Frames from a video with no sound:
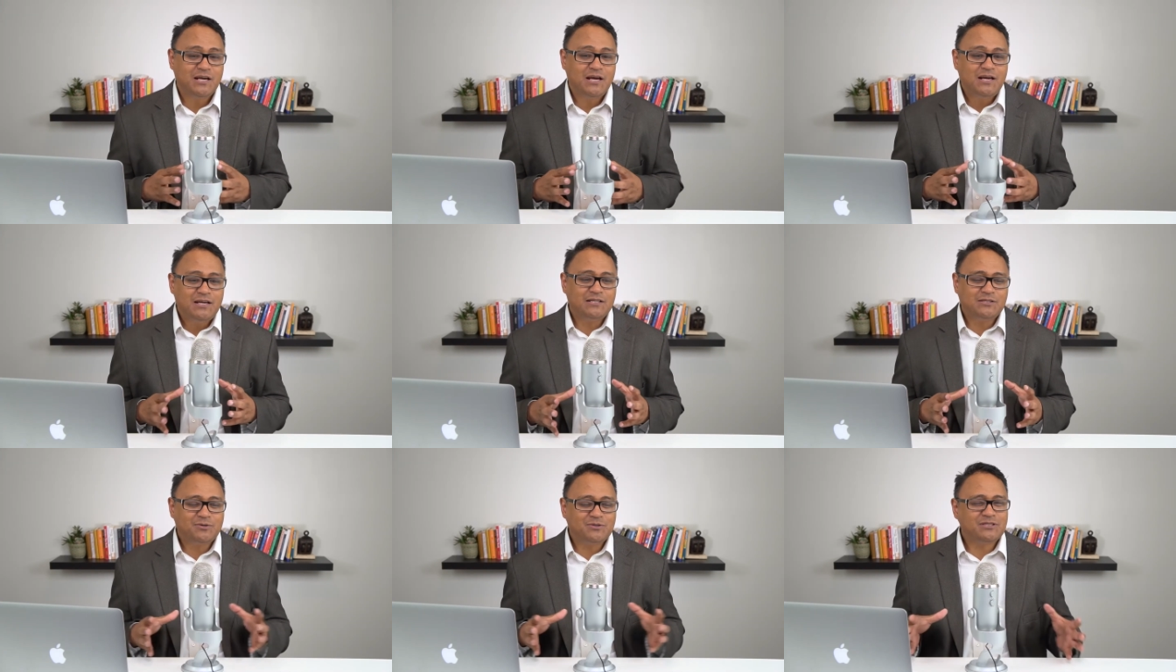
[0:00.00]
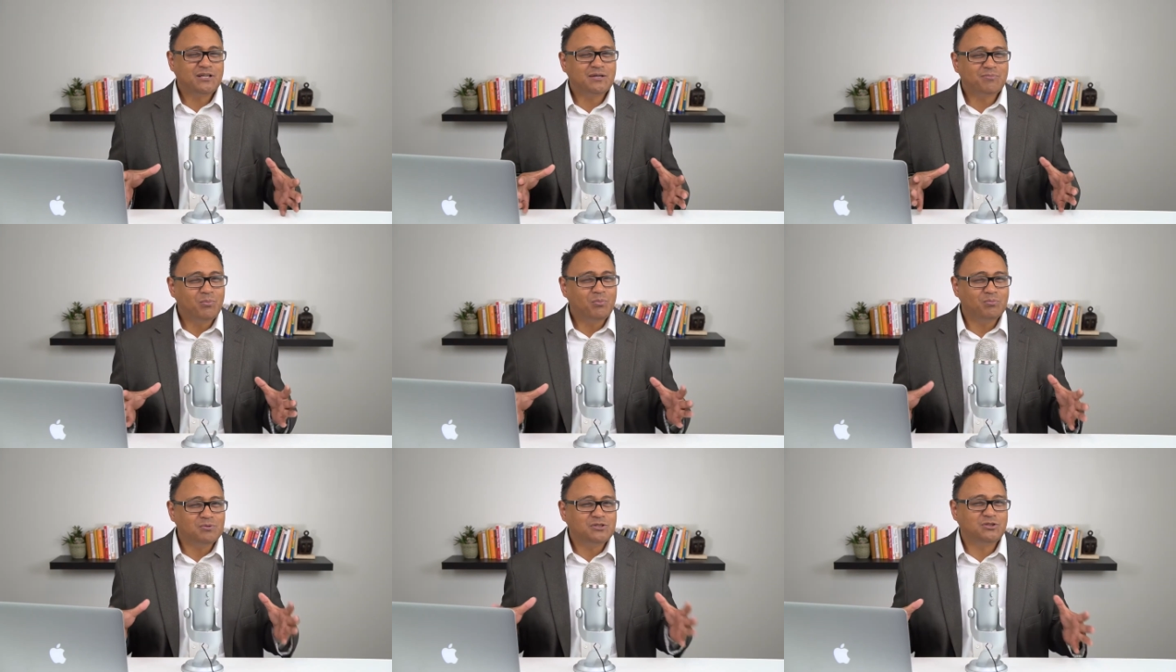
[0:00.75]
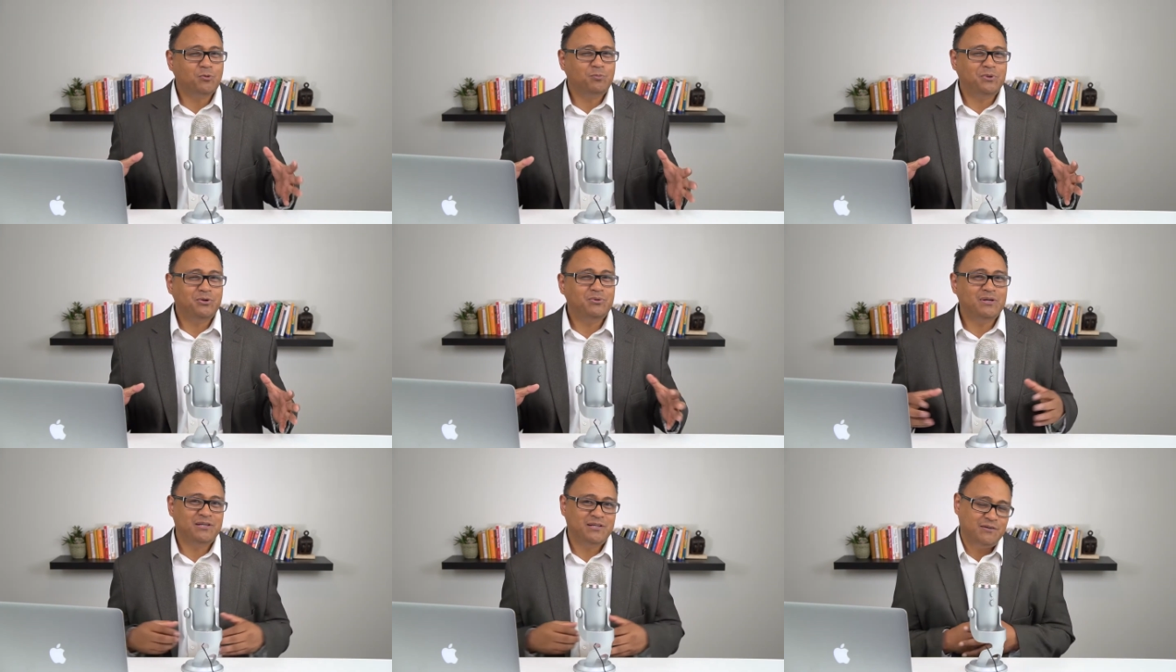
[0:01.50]
And so it's not so
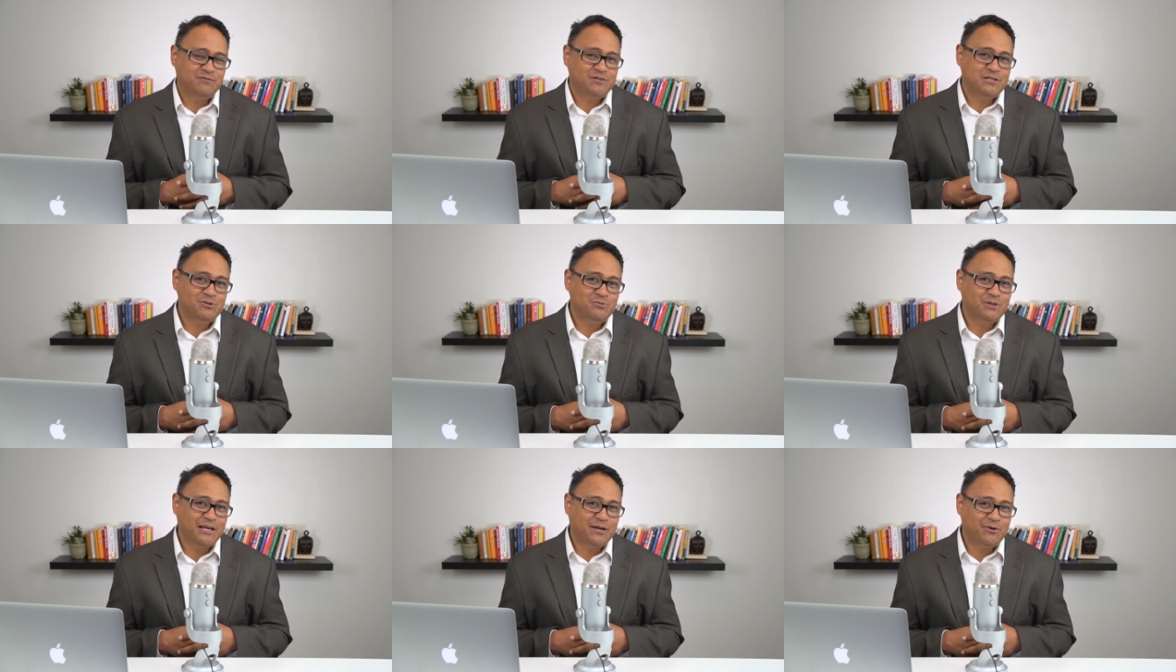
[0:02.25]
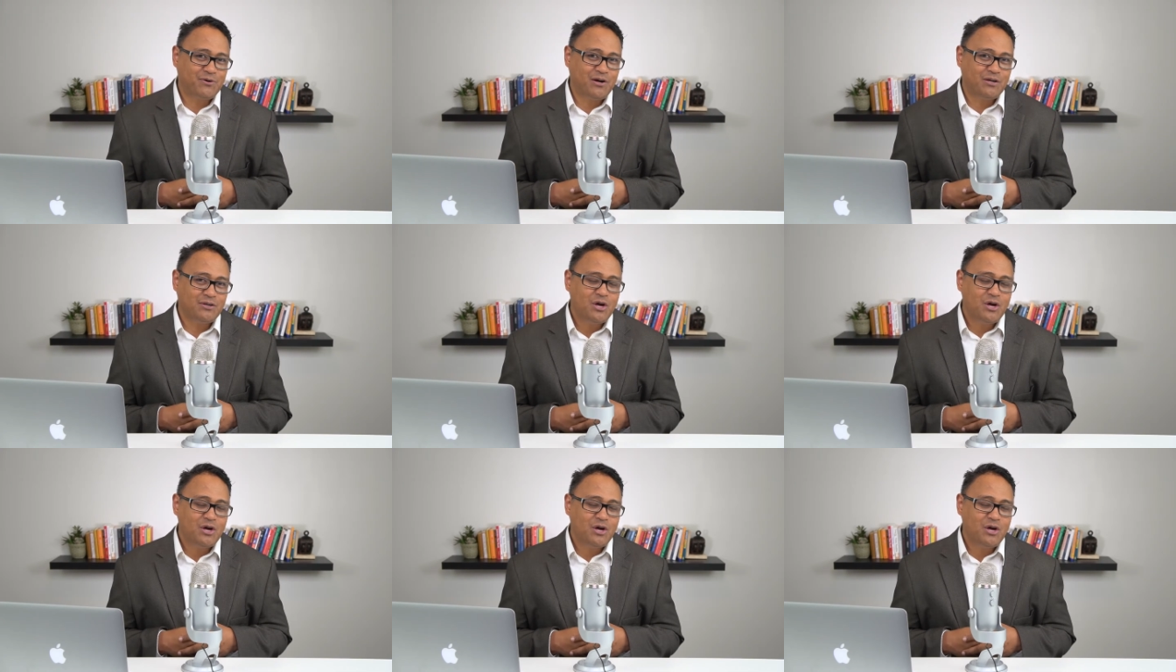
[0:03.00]
punitive to you later on.